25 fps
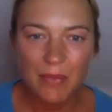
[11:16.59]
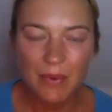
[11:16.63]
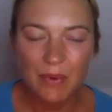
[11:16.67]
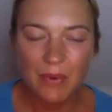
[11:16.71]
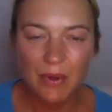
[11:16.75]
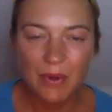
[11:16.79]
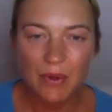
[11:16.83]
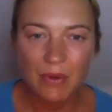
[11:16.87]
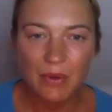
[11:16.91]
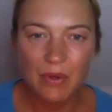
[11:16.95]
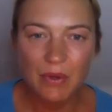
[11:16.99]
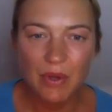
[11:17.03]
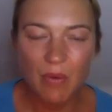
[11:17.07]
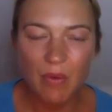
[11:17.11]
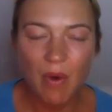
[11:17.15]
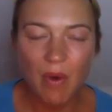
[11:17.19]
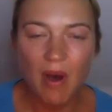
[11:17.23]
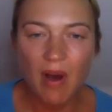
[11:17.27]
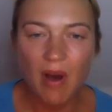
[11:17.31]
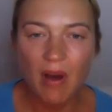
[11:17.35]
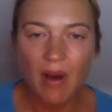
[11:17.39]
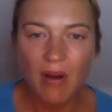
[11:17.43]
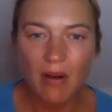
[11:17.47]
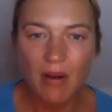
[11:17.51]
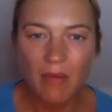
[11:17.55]
you
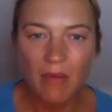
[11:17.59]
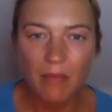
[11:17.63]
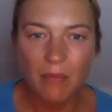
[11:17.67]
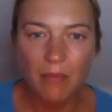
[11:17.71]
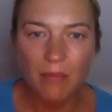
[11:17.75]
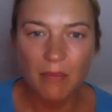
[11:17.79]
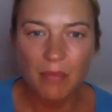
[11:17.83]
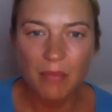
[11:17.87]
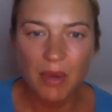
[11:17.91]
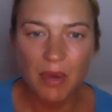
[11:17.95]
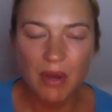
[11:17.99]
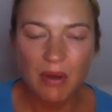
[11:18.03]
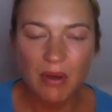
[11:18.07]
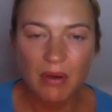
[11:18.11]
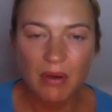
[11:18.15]
are, but